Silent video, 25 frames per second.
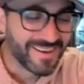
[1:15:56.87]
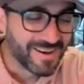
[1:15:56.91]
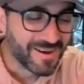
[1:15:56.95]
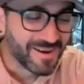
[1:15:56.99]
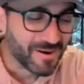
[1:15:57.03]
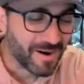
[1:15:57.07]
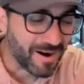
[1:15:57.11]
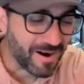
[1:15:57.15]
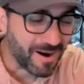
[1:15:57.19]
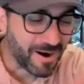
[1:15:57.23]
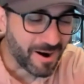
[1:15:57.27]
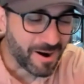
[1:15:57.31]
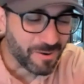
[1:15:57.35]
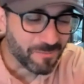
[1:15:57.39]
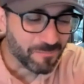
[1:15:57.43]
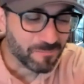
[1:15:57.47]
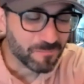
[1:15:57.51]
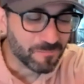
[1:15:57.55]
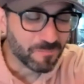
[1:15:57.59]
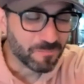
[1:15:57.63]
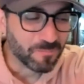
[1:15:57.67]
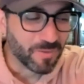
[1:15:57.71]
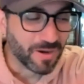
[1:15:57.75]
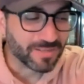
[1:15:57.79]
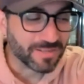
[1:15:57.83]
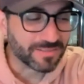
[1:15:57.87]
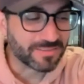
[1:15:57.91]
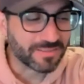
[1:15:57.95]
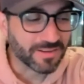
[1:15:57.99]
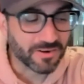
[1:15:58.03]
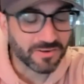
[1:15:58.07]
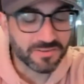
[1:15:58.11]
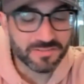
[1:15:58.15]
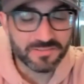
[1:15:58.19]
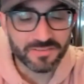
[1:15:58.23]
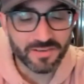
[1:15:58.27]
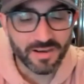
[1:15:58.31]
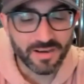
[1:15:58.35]
But
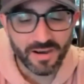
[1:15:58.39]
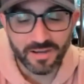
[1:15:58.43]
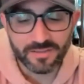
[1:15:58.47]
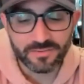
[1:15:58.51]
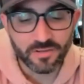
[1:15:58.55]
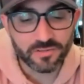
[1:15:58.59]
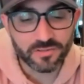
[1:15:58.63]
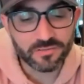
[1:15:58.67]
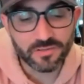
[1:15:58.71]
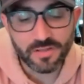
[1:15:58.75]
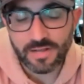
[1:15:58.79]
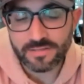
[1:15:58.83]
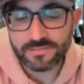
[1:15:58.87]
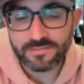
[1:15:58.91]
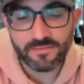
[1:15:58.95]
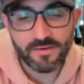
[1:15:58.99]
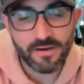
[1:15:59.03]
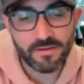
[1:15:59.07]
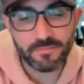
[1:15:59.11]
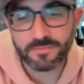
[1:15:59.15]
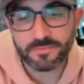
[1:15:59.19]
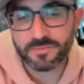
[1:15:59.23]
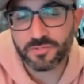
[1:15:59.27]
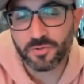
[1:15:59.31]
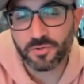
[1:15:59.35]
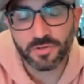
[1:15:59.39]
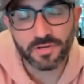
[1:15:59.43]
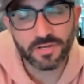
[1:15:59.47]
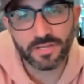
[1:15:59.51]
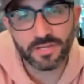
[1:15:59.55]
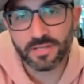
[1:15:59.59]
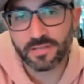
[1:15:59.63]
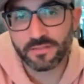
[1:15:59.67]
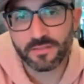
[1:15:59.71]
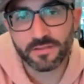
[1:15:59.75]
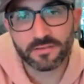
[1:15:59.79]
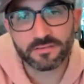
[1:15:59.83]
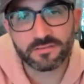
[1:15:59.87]
there's lots of
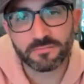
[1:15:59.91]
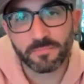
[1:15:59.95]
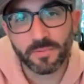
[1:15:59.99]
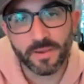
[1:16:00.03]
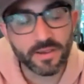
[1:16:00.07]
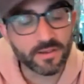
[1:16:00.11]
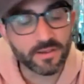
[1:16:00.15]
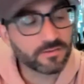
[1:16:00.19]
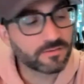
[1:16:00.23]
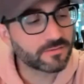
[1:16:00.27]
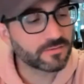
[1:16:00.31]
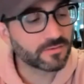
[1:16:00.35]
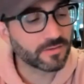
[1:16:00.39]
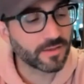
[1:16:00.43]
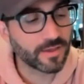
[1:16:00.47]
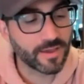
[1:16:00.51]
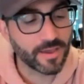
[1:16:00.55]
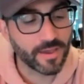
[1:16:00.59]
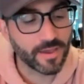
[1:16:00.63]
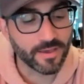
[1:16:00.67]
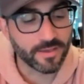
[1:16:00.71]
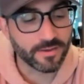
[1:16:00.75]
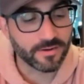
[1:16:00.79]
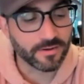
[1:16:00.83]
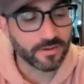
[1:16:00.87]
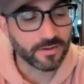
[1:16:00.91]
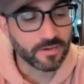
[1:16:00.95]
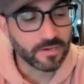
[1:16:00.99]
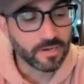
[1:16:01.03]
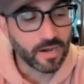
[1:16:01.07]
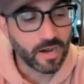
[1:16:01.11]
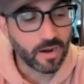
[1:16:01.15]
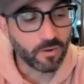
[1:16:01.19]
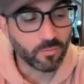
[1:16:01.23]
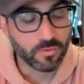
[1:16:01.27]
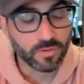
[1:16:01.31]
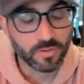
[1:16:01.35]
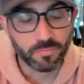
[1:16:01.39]
opportunity in this space, and
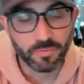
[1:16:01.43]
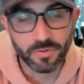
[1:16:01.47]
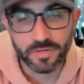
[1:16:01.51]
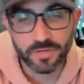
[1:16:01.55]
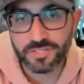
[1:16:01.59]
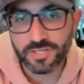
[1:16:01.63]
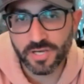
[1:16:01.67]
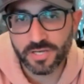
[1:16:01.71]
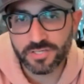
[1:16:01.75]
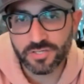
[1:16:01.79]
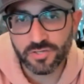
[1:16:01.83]
I really appreciate